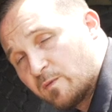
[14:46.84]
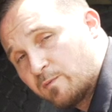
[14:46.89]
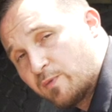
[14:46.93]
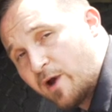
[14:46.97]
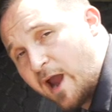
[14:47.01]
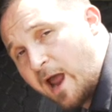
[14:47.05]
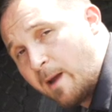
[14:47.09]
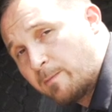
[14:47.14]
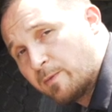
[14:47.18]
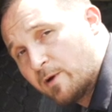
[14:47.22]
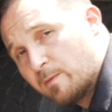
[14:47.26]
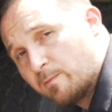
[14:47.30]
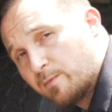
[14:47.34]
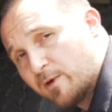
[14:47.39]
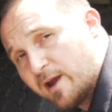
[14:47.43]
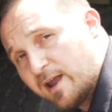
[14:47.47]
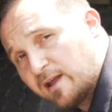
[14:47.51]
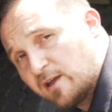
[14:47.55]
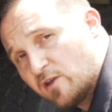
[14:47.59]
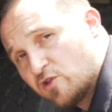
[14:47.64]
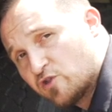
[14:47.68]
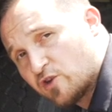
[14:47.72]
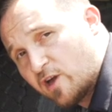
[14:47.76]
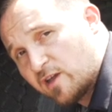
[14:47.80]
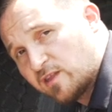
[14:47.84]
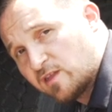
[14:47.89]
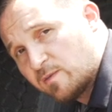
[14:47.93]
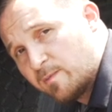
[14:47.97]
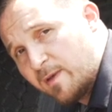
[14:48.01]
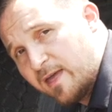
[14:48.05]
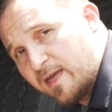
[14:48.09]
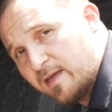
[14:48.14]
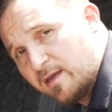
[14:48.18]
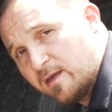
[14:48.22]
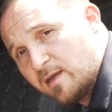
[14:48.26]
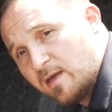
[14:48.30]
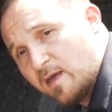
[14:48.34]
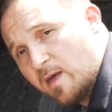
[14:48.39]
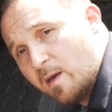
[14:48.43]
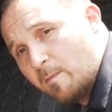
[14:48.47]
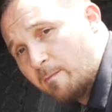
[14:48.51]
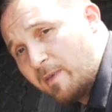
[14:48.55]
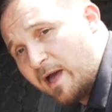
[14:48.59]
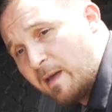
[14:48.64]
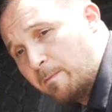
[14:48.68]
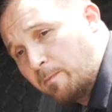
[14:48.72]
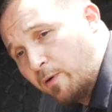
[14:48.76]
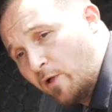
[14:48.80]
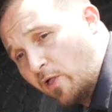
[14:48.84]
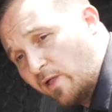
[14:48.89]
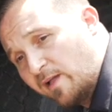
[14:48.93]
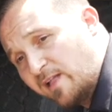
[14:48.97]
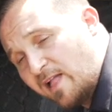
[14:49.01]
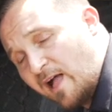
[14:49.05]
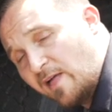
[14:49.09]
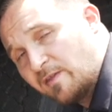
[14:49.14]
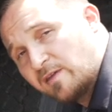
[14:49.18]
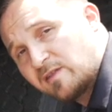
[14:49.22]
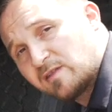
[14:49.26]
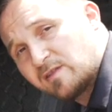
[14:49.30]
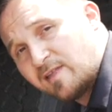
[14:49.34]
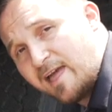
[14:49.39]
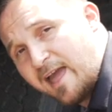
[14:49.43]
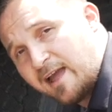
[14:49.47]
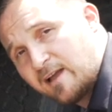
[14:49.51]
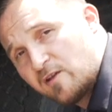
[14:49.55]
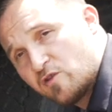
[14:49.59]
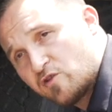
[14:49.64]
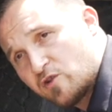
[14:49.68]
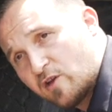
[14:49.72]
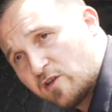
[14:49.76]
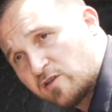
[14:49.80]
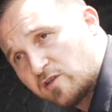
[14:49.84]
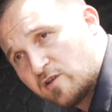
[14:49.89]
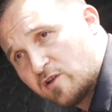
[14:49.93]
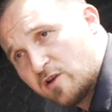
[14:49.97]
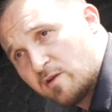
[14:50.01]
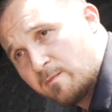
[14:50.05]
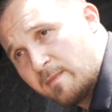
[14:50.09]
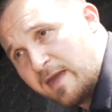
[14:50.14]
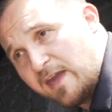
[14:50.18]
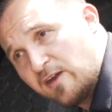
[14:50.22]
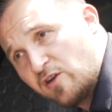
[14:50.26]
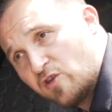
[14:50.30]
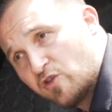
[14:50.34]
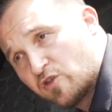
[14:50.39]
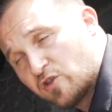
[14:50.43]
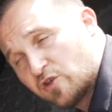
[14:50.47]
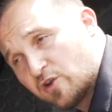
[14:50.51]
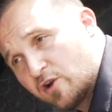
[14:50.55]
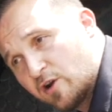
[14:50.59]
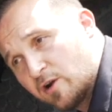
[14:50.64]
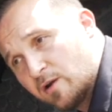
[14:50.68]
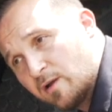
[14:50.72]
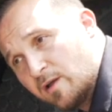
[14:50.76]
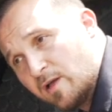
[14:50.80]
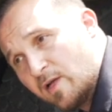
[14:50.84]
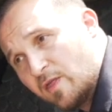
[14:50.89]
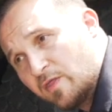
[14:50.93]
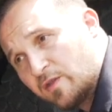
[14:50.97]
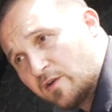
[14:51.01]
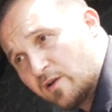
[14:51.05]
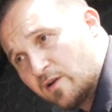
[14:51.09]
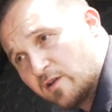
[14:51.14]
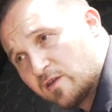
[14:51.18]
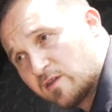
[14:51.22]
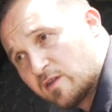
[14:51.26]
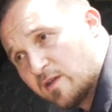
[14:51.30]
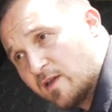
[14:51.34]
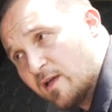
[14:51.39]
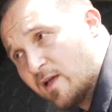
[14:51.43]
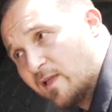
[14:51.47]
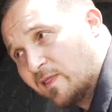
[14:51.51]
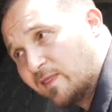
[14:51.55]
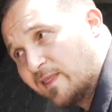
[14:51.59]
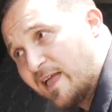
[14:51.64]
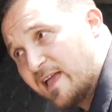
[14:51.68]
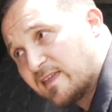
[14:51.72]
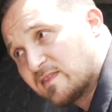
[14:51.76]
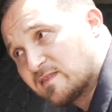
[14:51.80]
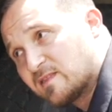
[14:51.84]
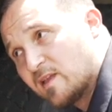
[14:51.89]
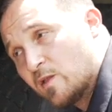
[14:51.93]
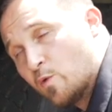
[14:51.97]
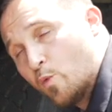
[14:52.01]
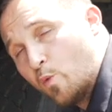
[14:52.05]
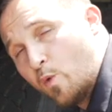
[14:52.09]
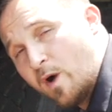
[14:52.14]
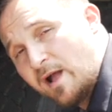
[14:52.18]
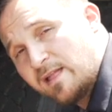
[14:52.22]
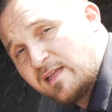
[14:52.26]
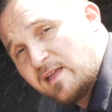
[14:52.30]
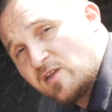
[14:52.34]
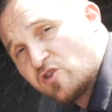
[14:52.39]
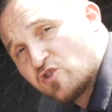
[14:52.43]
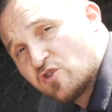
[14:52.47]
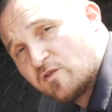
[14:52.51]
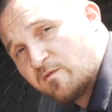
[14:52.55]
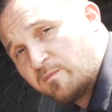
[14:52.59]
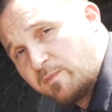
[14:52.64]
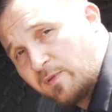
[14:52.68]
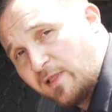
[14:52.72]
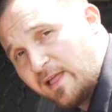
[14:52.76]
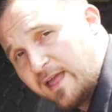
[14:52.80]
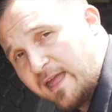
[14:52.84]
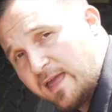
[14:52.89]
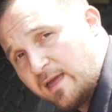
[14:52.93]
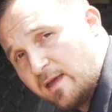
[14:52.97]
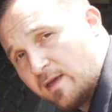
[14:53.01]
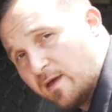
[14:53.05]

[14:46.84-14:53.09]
proper brake adjustment by pulling on the slack adjuster, making sure there is less than 1 inch of play